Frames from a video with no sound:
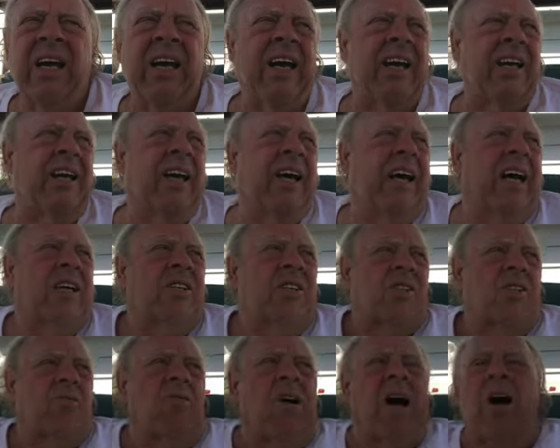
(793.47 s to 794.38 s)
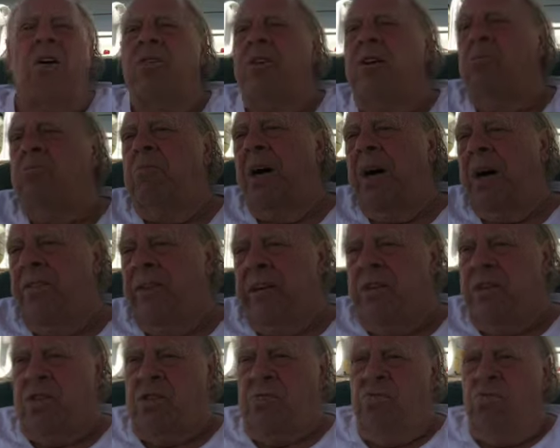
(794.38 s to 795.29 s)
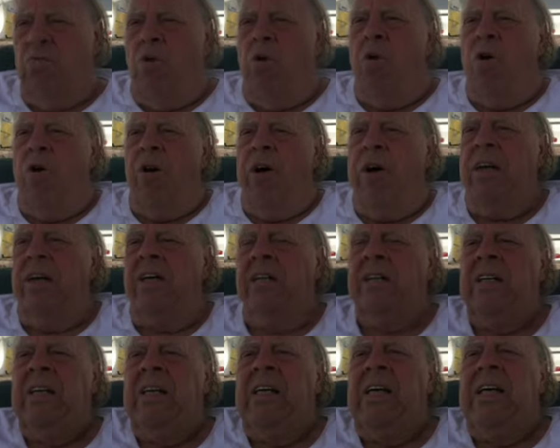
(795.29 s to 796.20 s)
And they got surrounded by these warring